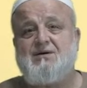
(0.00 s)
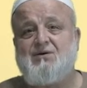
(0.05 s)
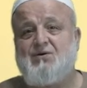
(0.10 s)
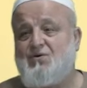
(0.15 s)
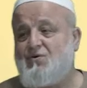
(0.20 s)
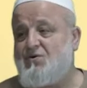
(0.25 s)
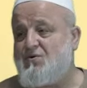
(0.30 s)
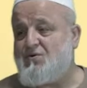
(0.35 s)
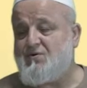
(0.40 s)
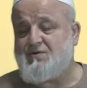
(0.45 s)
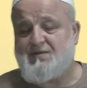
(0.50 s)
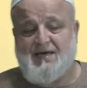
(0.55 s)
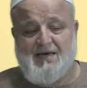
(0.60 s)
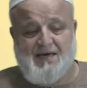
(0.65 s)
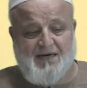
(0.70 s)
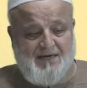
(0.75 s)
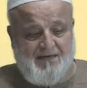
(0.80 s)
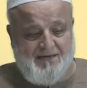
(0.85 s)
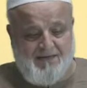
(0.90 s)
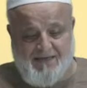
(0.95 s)
or they
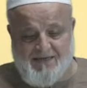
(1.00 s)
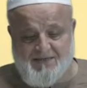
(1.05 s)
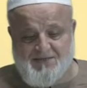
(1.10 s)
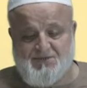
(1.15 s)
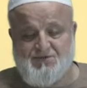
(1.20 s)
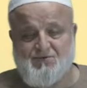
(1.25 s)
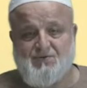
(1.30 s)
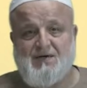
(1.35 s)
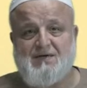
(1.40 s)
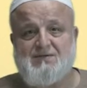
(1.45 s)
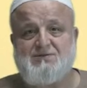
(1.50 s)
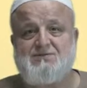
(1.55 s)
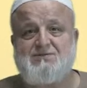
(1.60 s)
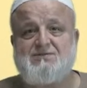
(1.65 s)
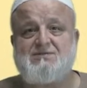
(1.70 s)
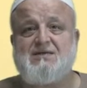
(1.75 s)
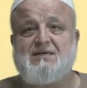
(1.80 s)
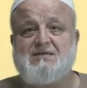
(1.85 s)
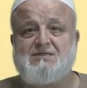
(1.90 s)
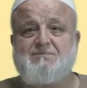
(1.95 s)
are next to
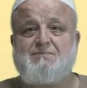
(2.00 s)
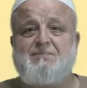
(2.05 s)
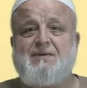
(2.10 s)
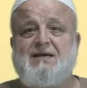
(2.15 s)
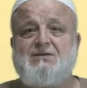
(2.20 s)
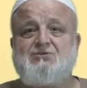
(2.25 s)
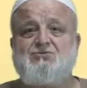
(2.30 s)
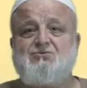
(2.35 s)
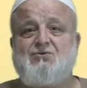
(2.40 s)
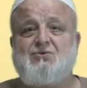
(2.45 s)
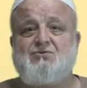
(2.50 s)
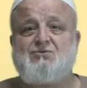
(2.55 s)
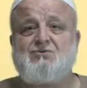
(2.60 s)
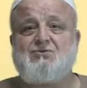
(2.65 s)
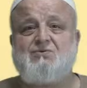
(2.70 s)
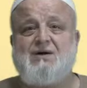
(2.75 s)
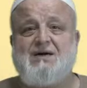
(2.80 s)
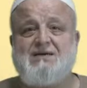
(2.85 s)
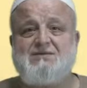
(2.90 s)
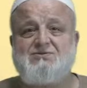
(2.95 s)
us, they splash
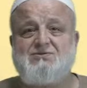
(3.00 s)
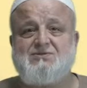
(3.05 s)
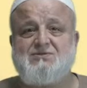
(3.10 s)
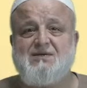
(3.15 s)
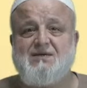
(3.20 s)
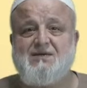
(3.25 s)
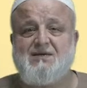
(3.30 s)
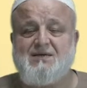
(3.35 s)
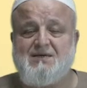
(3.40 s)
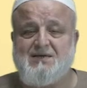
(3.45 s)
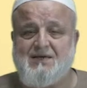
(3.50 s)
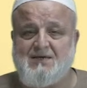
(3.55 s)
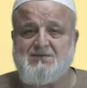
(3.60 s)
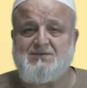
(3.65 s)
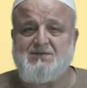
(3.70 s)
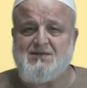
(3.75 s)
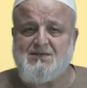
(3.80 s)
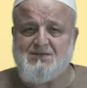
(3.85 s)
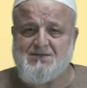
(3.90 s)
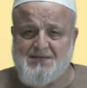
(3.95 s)
onto us, yes,
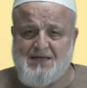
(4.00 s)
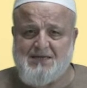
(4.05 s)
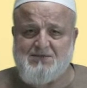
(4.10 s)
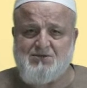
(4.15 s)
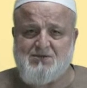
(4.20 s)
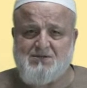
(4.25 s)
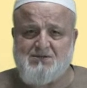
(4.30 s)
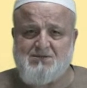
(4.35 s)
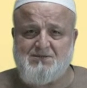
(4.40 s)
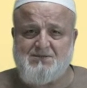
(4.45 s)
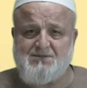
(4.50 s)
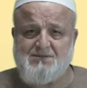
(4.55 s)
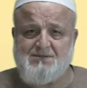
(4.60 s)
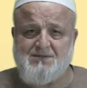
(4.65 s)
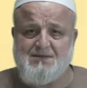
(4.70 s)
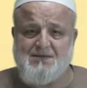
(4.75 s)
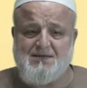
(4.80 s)
it is najis,